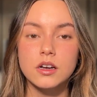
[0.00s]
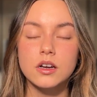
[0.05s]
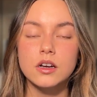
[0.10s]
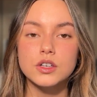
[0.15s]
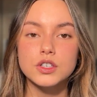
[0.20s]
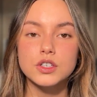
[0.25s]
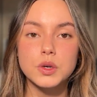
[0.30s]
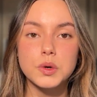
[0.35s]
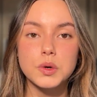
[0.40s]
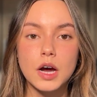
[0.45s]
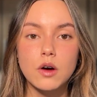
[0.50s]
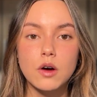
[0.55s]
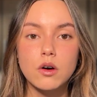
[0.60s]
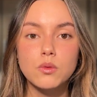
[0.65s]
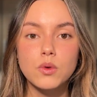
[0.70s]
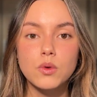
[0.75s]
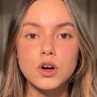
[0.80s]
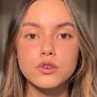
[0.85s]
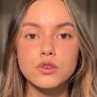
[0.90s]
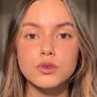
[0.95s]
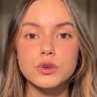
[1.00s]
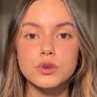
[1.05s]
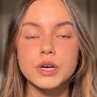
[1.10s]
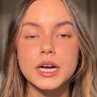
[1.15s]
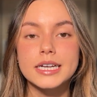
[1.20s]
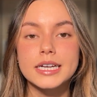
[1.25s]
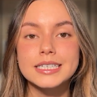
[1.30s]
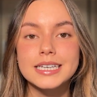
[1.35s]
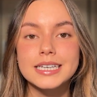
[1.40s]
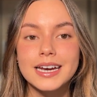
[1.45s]
So now I'll walk through
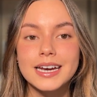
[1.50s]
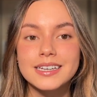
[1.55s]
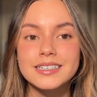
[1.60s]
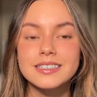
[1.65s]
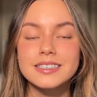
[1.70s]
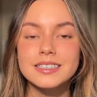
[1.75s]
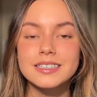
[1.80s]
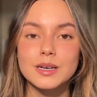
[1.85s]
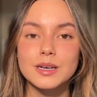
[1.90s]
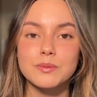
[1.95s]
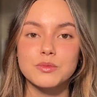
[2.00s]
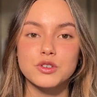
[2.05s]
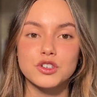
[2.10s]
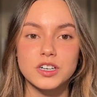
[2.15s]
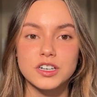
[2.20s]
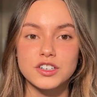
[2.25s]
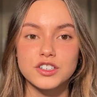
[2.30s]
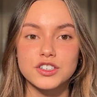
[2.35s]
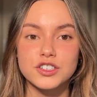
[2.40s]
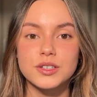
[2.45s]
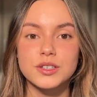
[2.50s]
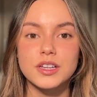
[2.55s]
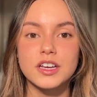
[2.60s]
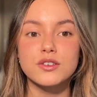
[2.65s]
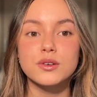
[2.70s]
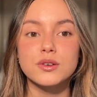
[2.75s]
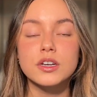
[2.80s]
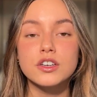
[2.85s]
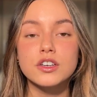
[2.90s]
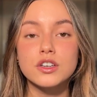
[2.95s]
a 10-step structure that you
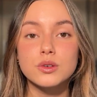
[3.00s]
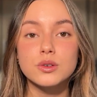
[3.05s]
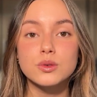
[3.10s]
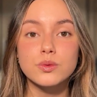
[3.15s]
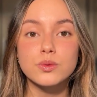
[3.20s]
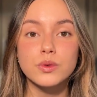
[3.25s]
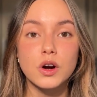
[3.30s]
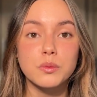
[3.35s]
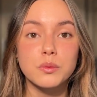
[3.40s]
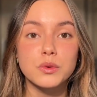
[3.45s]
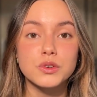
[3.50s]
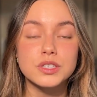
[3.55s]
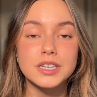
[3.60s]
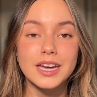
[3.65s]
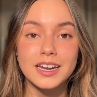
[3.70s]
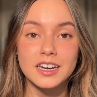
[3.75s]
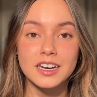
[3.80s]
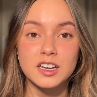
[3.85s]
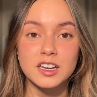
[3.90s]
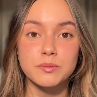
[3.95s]
can use for almost any